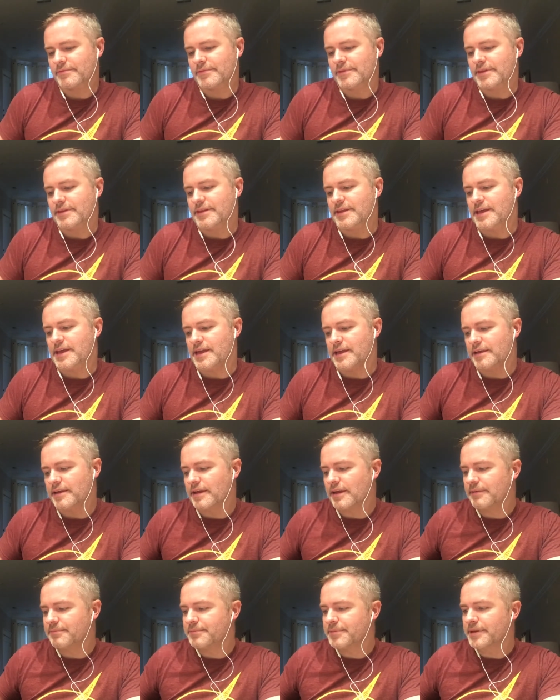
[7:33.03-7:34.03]
And then
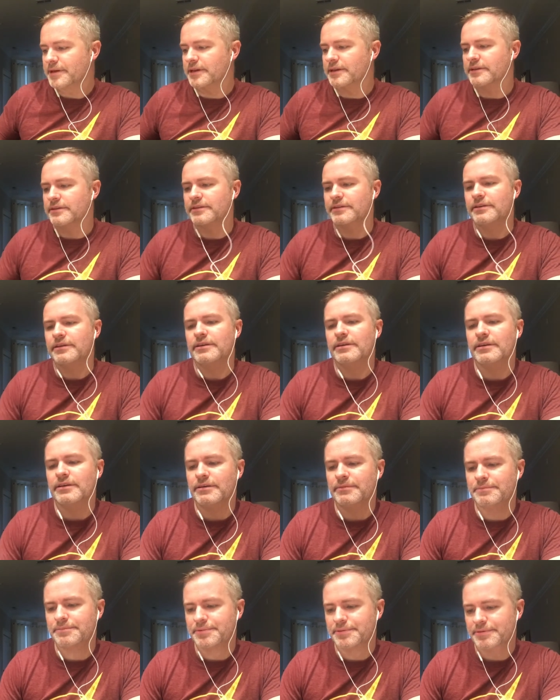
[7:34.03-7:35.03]
I picked
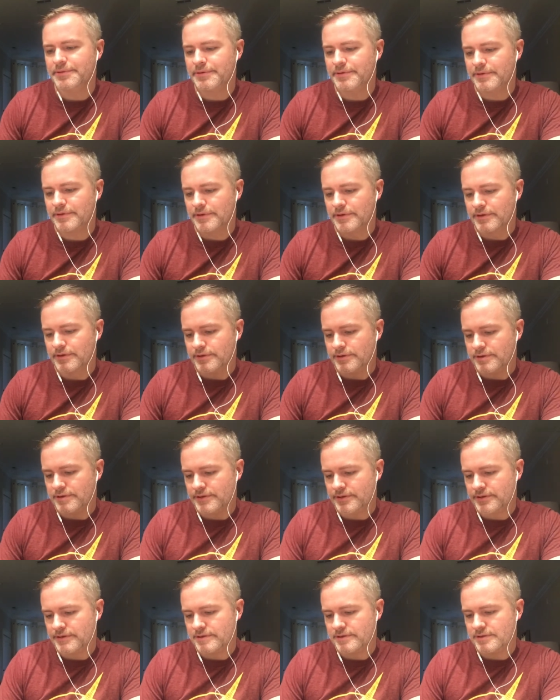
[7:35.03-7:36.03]
up,
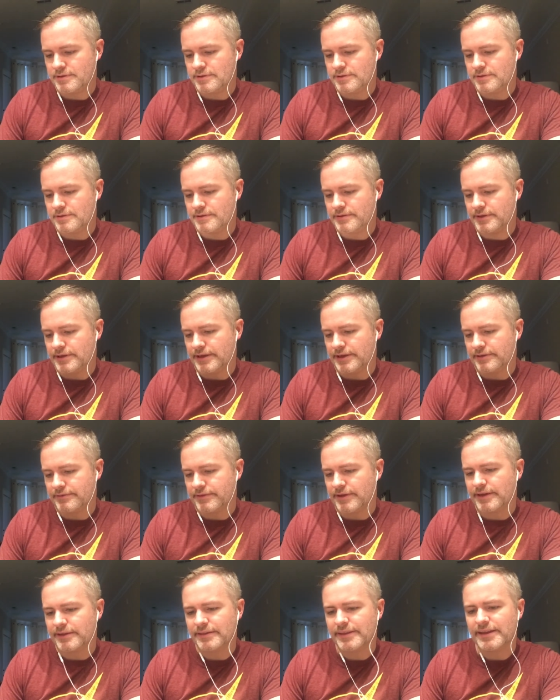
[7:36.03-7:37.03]
and
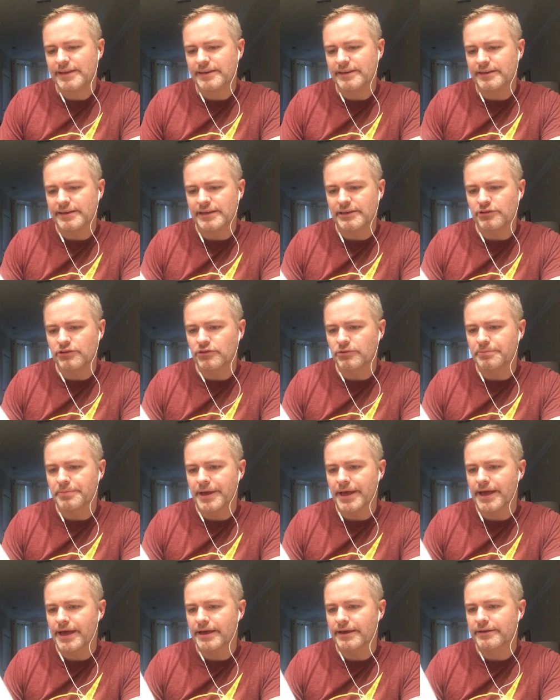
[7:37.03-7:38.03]
they need new
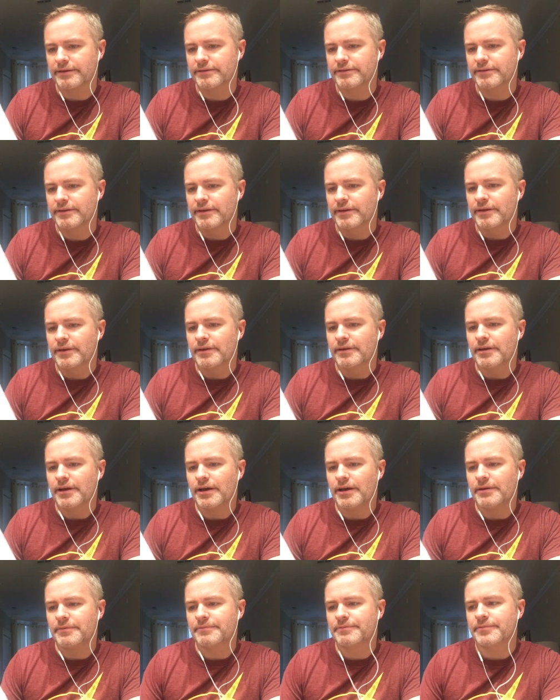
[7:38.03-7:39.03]
bags.
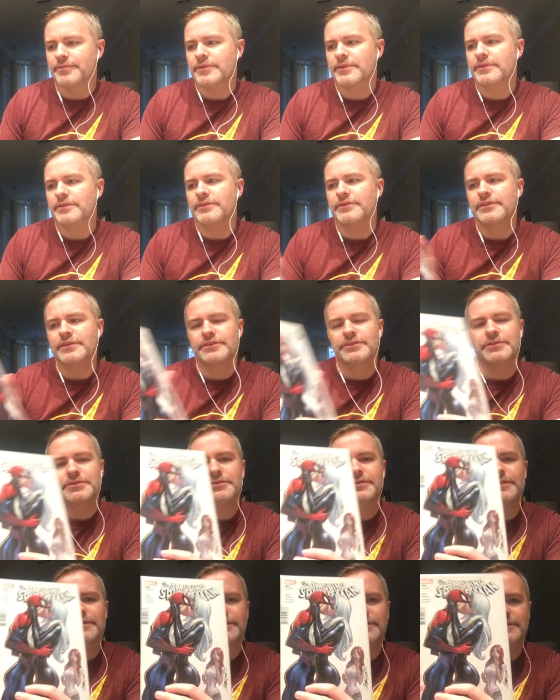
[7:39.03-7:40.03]

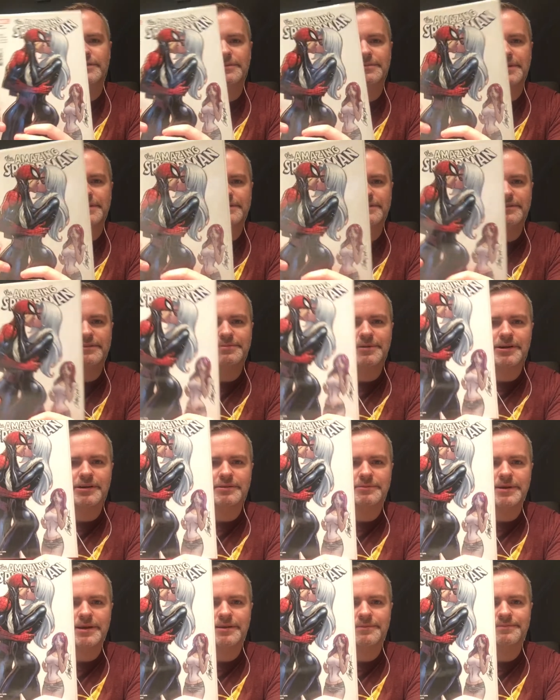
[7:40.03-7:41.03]
606, Amazing
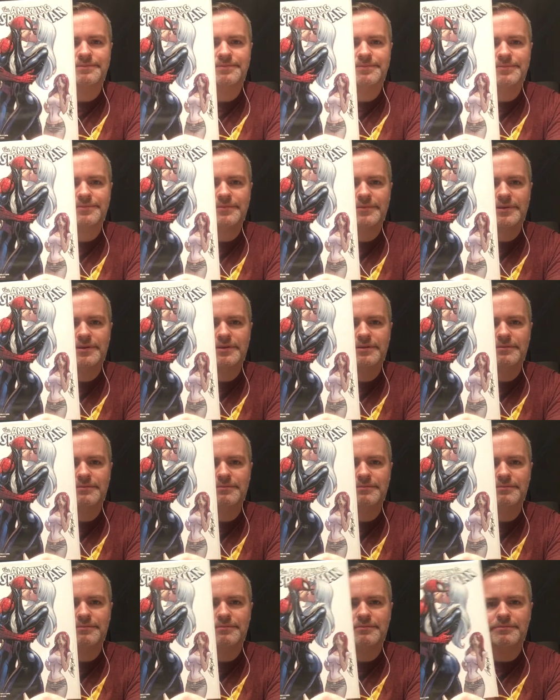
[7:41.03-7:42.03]
Spider-Man.
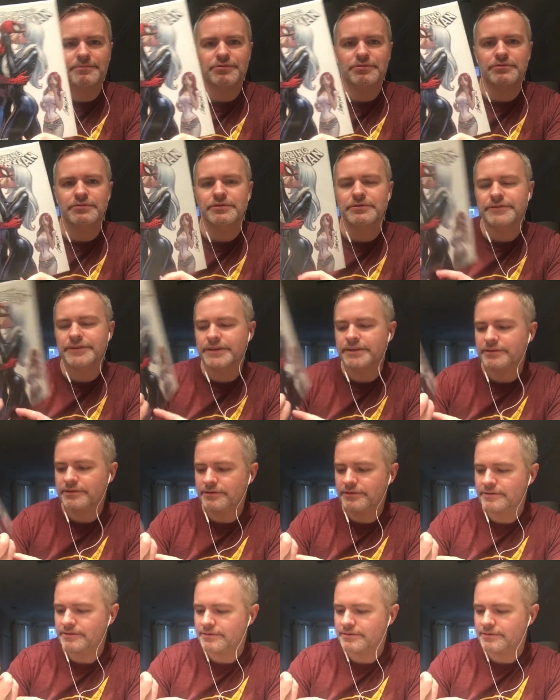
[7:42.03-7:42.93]
Peruvian.